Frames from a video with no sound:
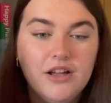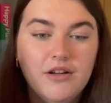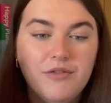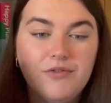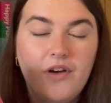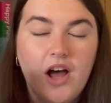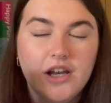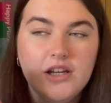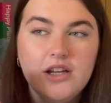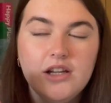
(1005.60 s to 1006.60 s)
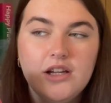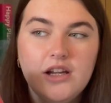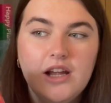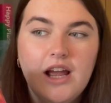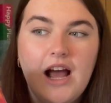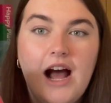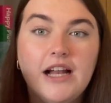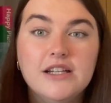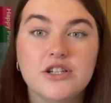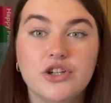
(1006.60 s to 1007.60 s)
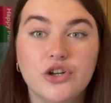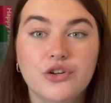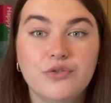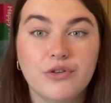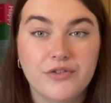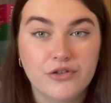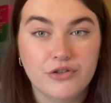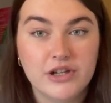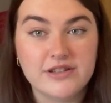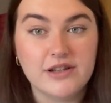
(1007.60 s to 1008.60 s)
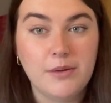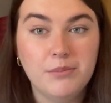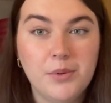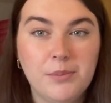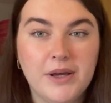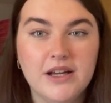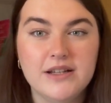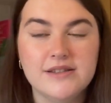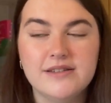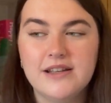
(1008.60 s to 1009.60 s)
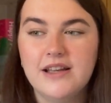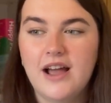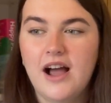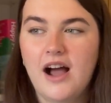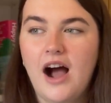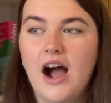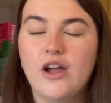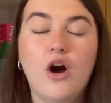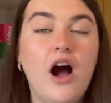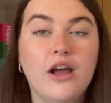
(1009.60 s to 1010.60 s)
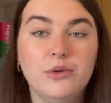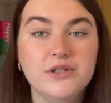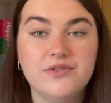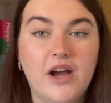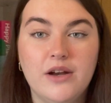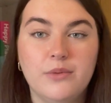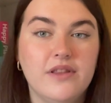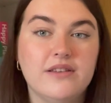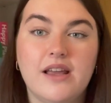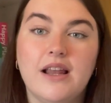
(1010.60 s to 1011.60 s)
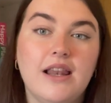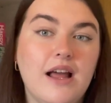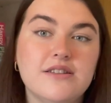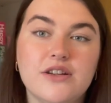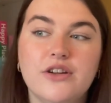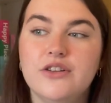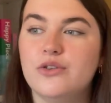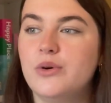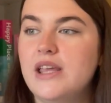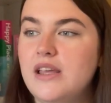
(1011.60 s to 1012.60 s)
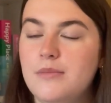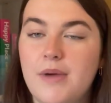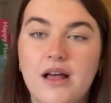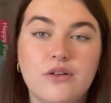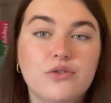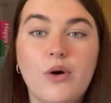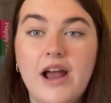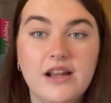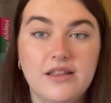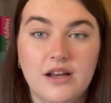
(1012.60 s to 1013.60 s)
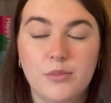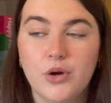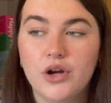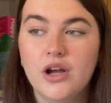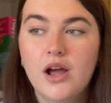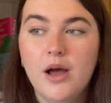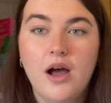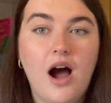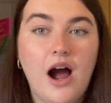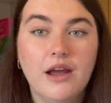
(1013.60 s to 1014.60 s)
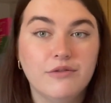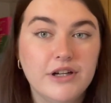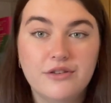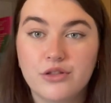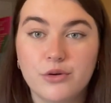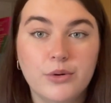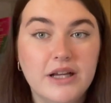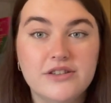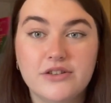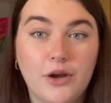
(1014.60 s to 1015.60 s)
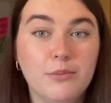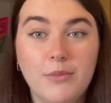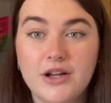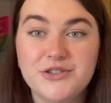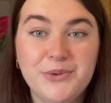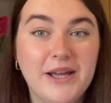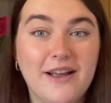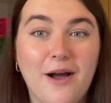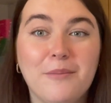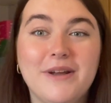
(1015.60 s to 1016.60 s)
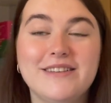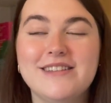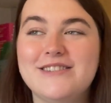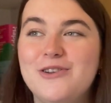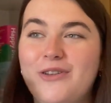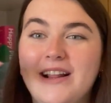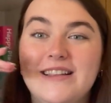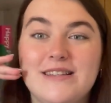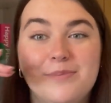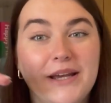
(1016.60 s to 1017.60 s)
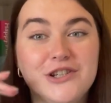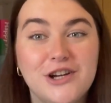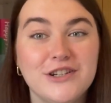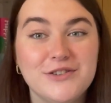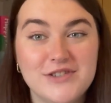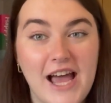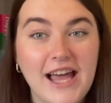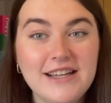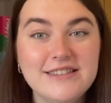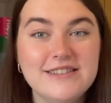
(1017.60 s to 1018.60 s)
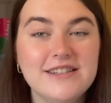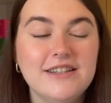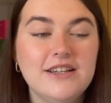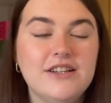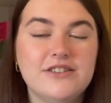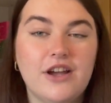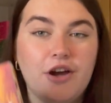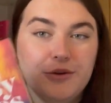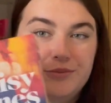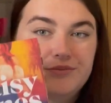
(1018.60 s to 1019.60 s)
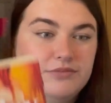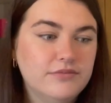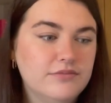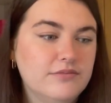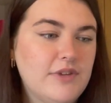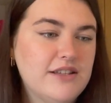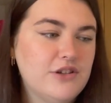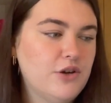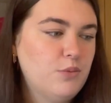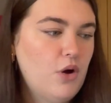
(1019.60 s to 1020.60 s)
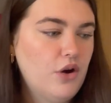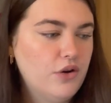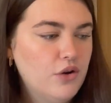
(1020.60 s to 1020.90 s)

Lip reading: fun and good for if you're in a slump, because I always find when there's like letters or emails or anything in a book, I read through it so much quicker because it's not like these big chunks of text. So that's a good one.